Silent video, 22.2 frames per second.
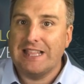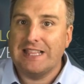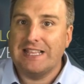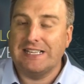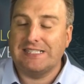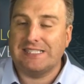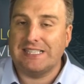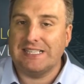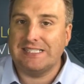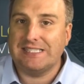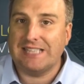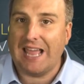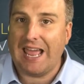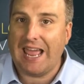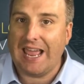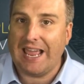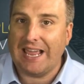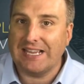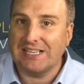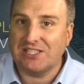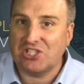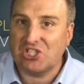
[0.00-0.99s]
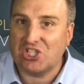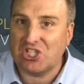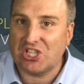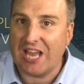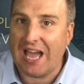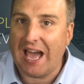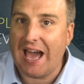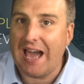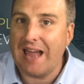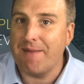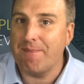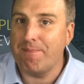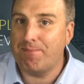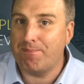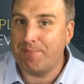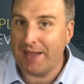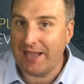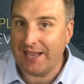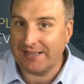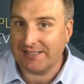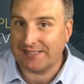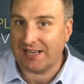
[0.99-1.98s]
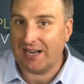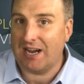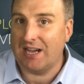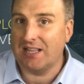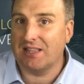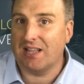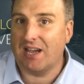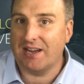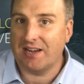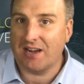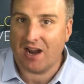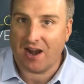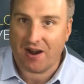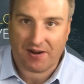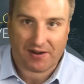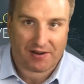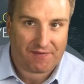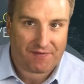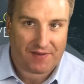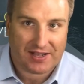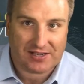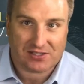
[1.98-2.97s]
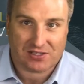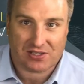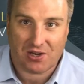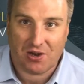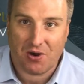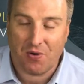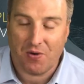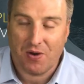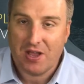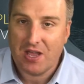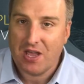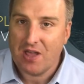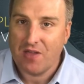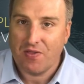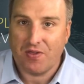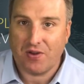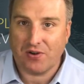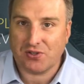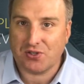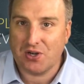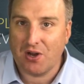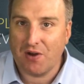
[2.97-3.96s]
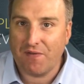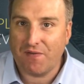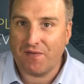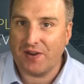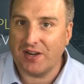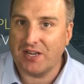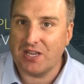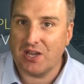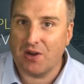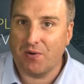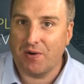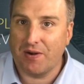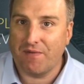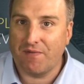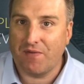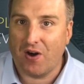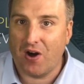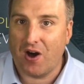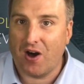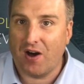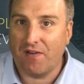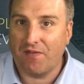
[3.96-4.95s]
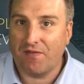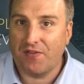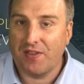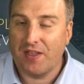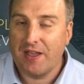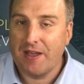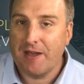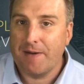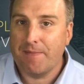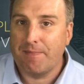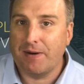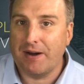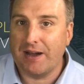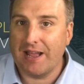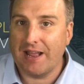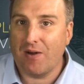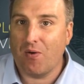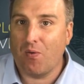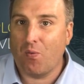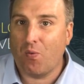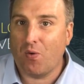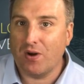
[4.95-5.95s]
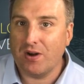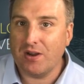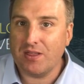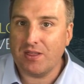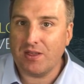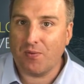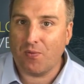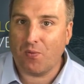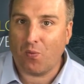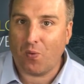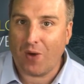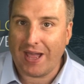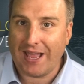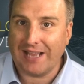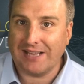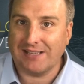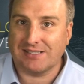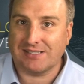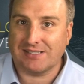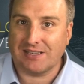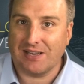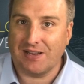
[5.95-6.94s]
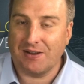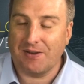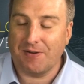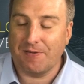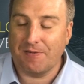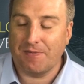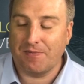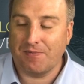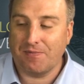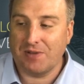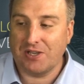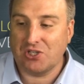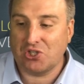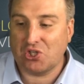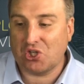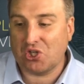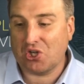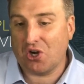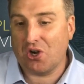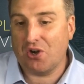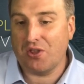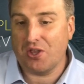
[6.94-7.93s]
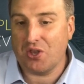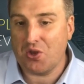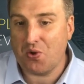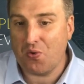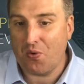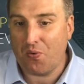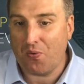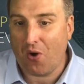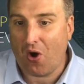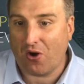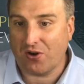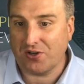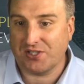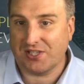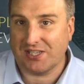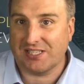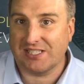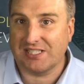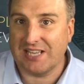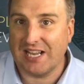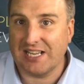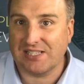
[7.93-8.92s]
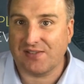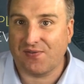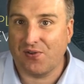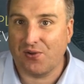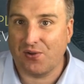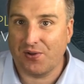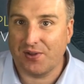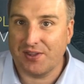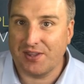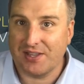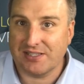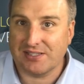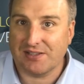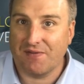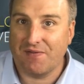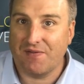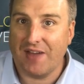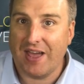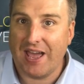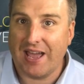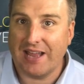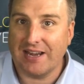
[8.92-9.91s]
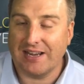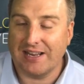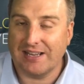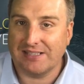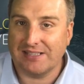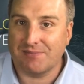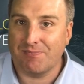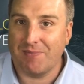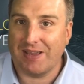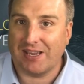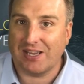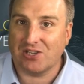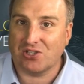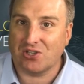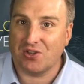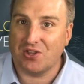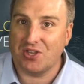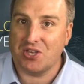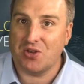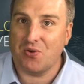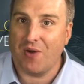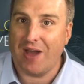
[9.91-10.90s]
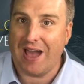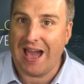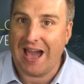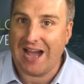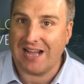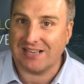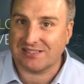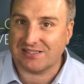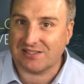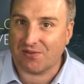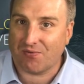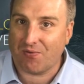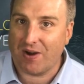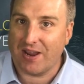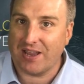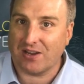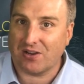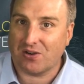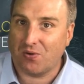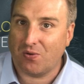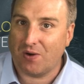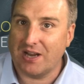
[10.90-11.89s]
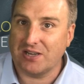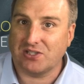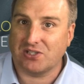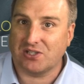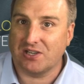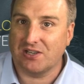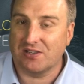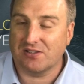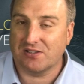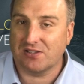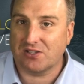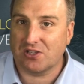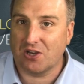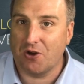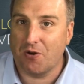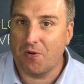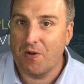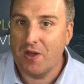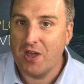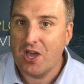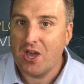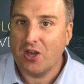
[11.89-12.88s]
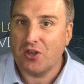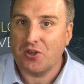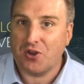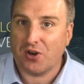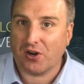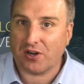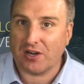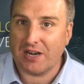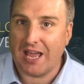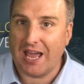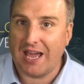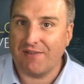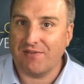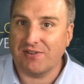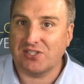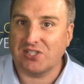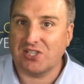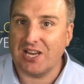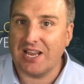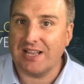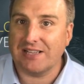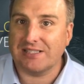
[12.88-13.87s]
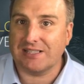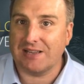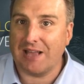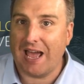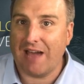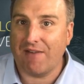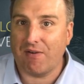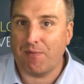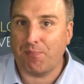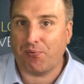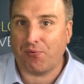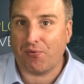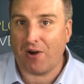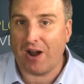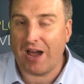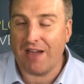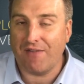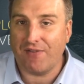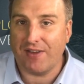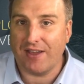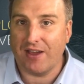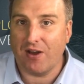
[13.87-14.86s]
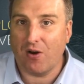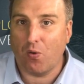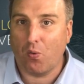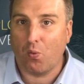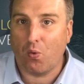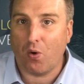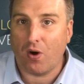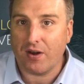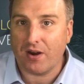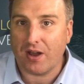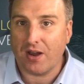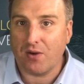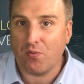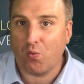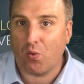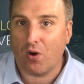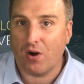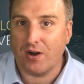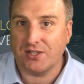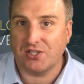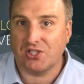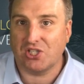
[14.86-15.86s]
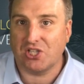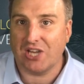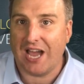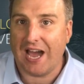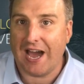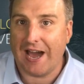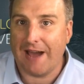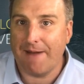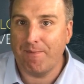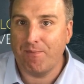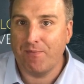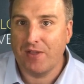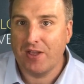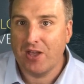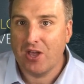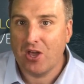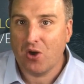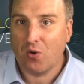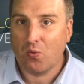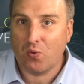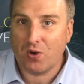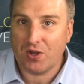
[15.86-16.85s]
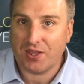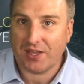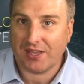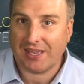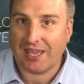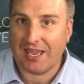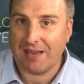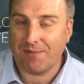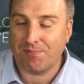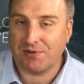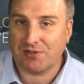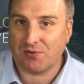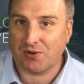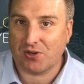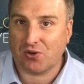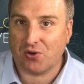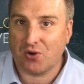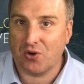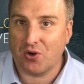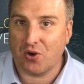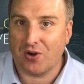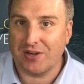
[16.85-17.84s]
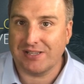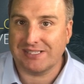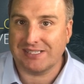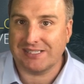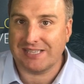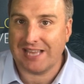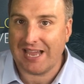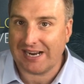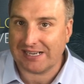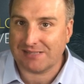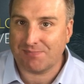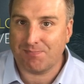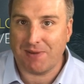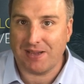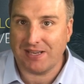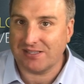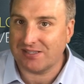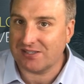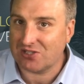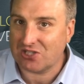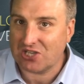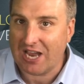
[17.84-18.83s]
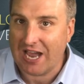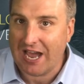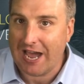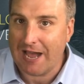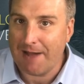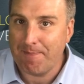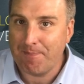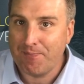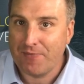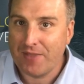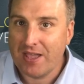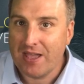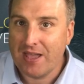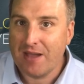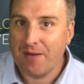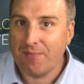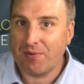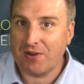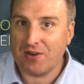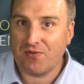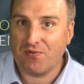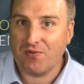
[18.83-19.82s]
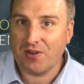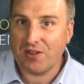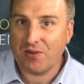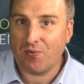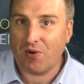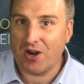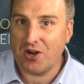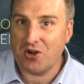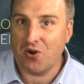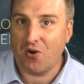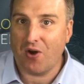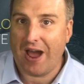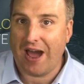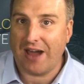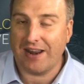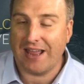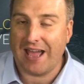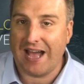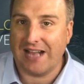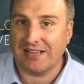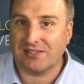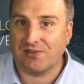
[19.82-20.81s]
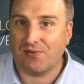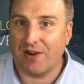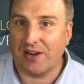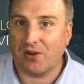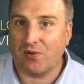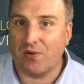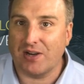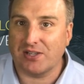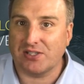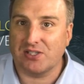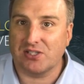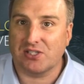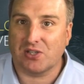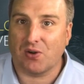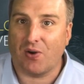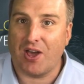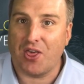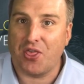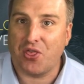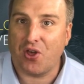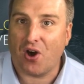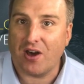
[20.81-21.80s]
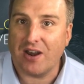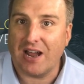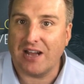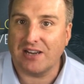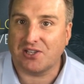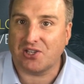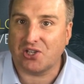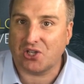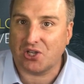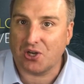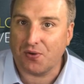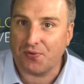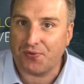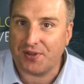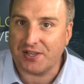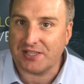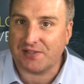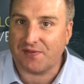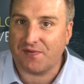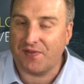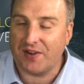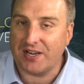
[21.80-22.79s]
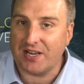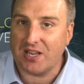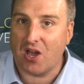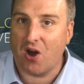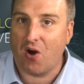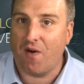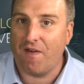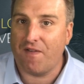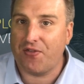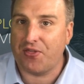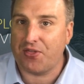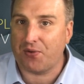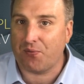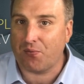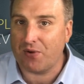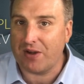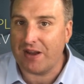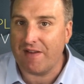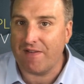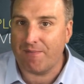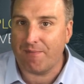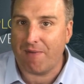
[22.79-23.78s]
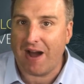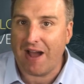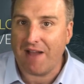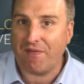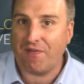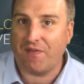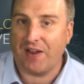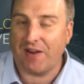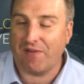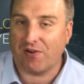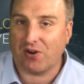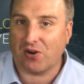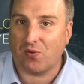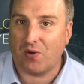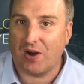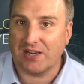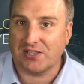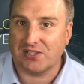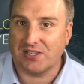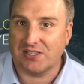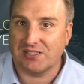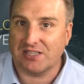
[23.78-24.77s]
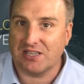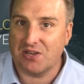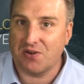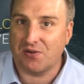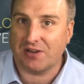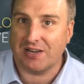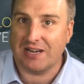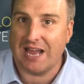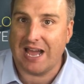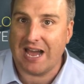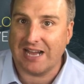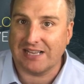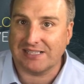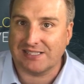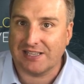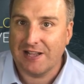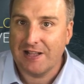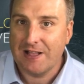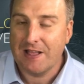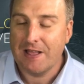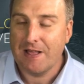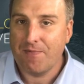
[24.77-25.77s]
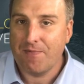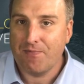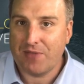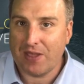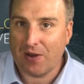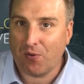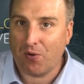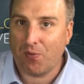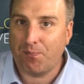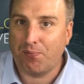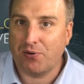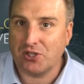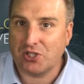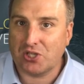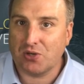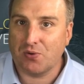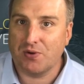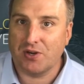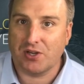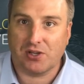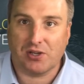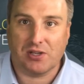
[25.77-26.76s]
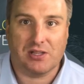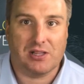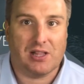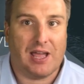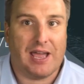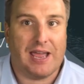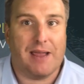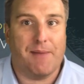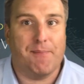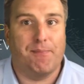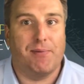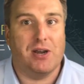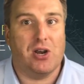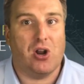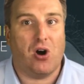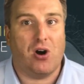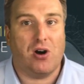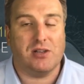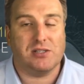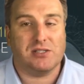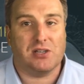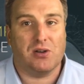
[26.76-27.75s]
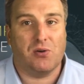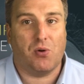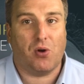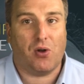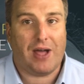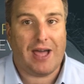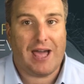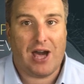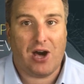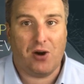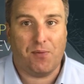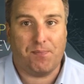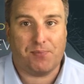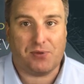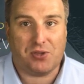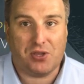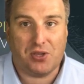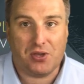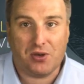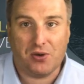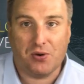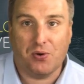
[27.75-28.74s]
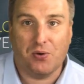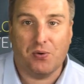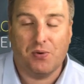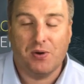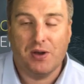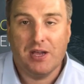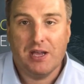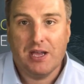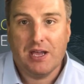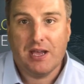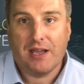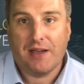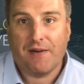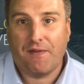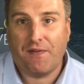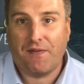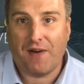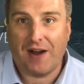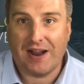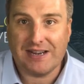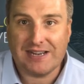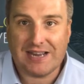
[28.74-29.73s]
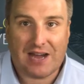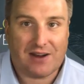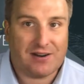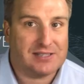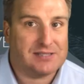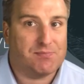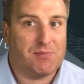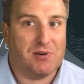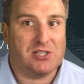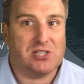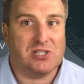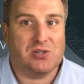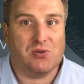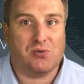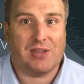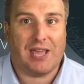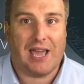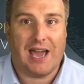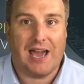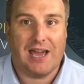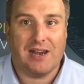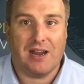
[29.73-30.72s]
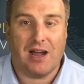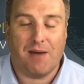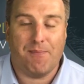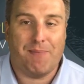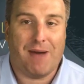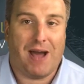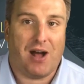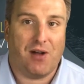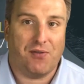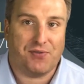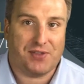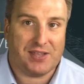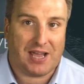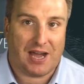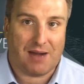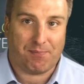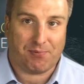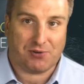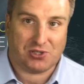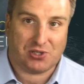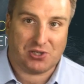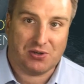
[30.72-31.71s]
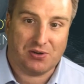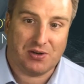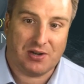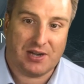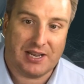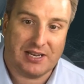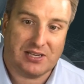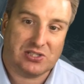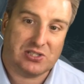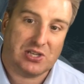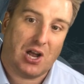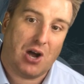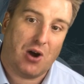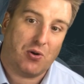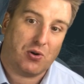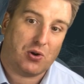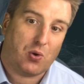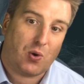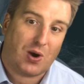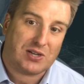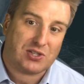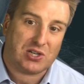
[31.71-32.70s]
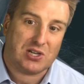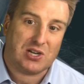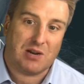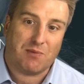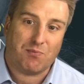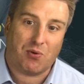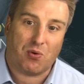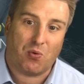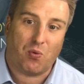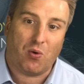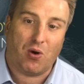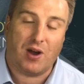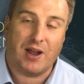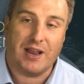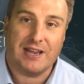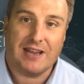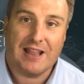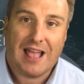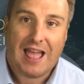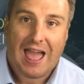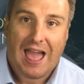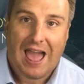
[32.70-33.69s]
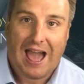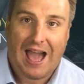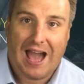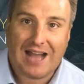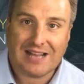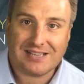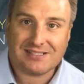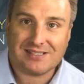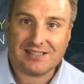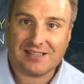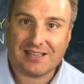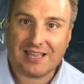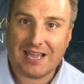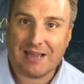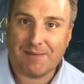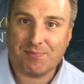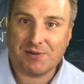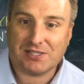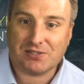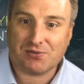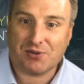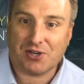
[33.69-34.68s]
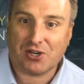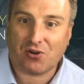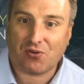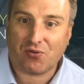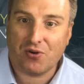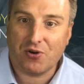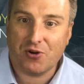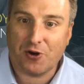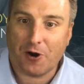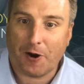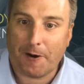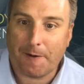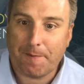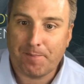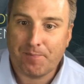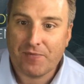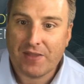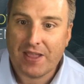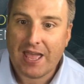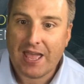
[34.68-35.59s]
this is a chat-based online hiring event, so there's no video involved. But one of the ways to ensure that you are successful in this event is making sure that you ask the right questions. So you're going to have a chance to have a private one-on-one chat with a campus recruiter. It's text-based chat, but you really want to know how to ask the right questions. So I thought I'd shoot this video of three of my favorite questions that you can ask that will put you in a good light, but also will help you find out as much as you can about the opportunity. So question number one, ask the campus recruiter,